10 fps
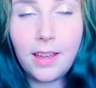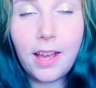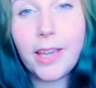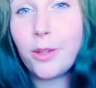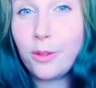
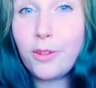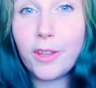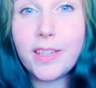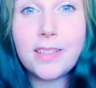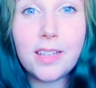I could have
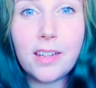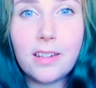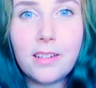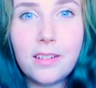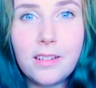got things
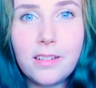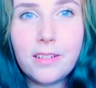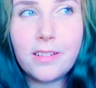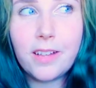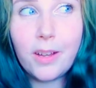done
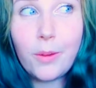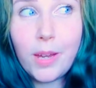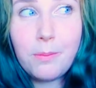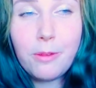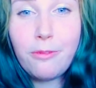
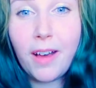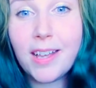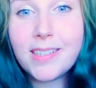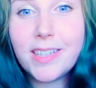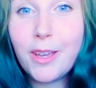quite a bit
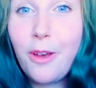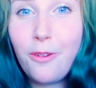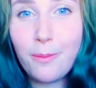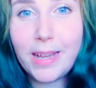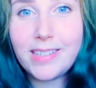faster
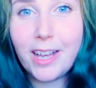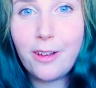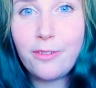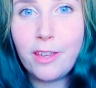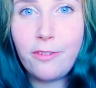for
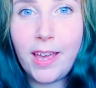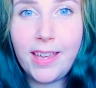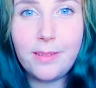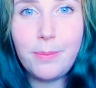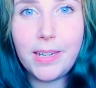myself if I
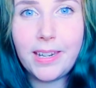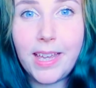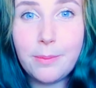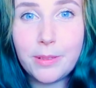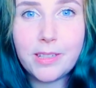had been
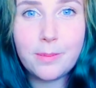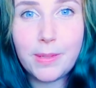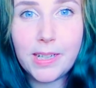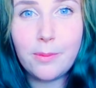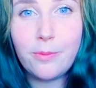able to
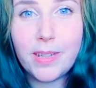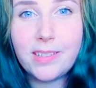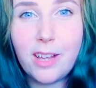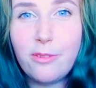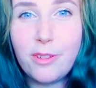speak up for
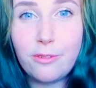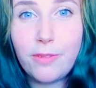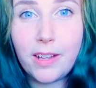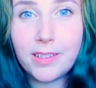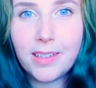myself and
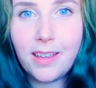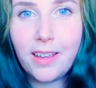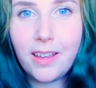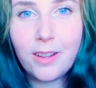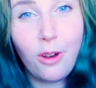felt
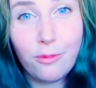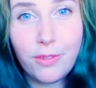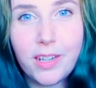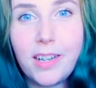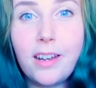
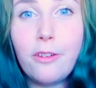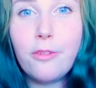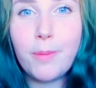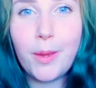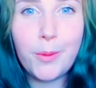confident enough
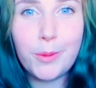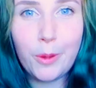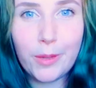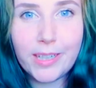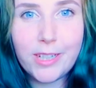in my own
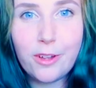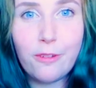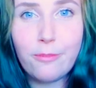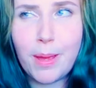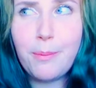knowledge
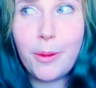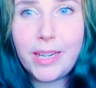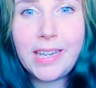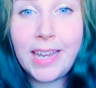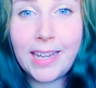of my
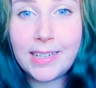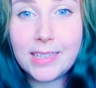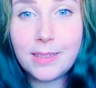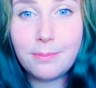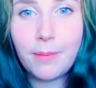body
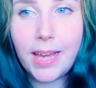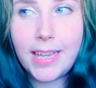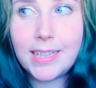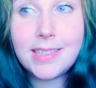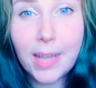and
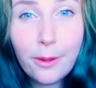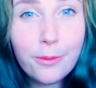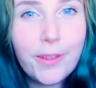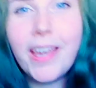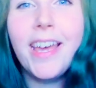
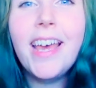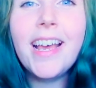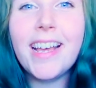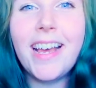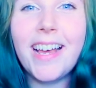myself
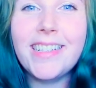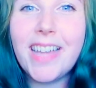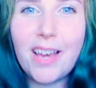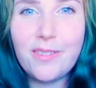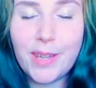uh,
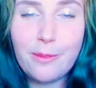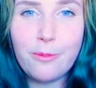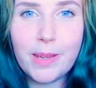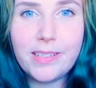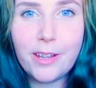to advocate
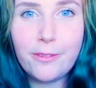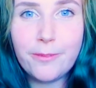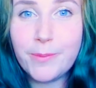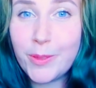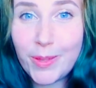for myself.
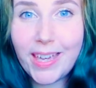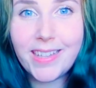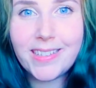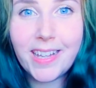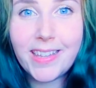So
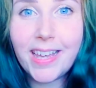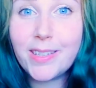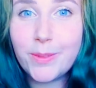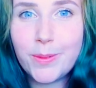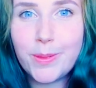yeah, start that
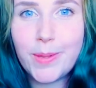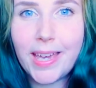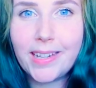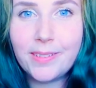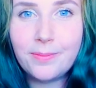as soon as you
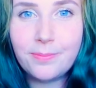can.